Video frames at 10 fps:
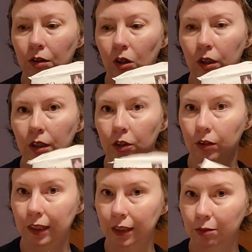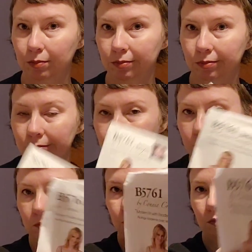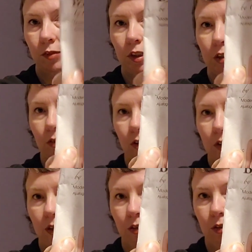on underneath it, you know, underneath the